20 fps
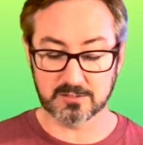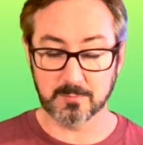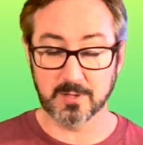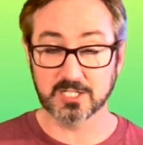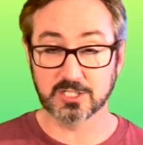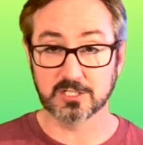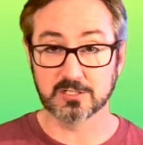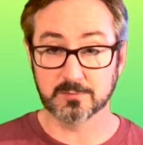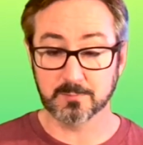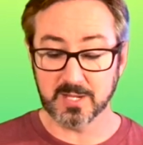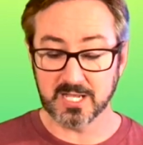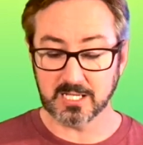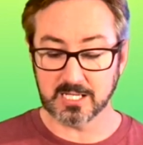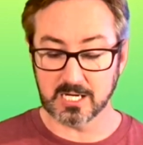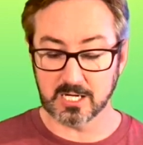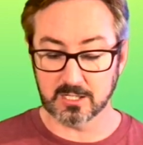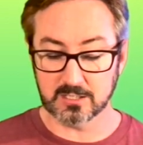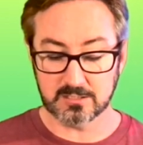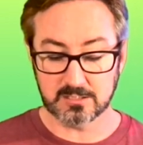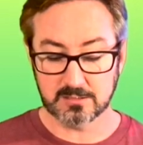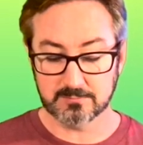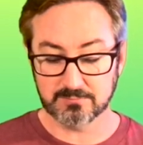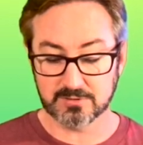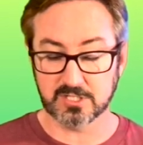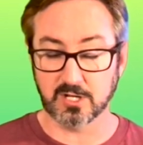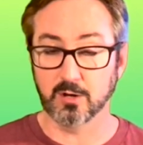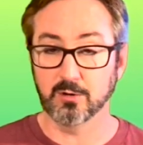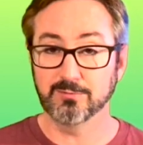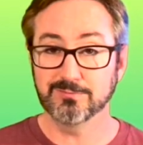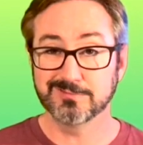much as big ears,
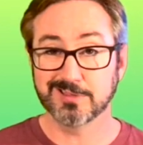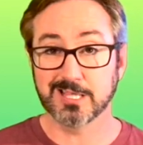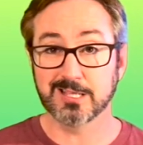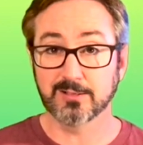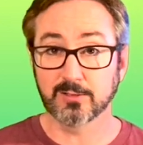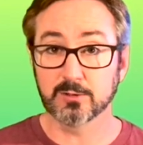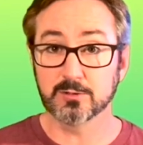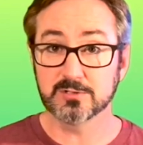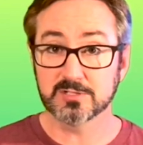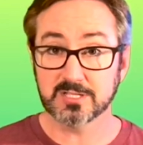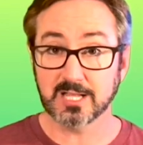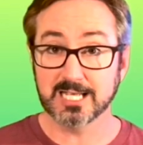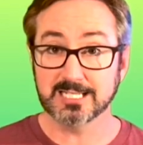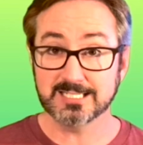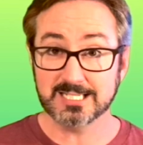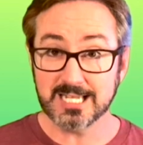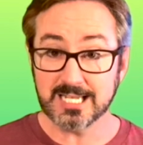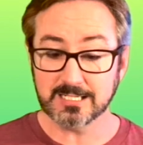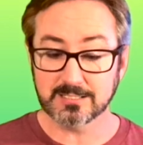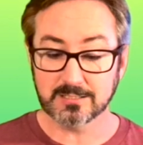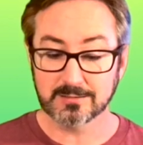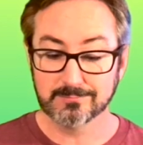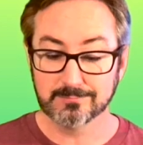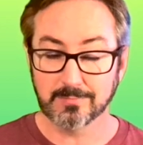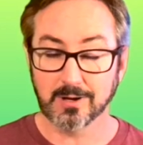so they lose less heat.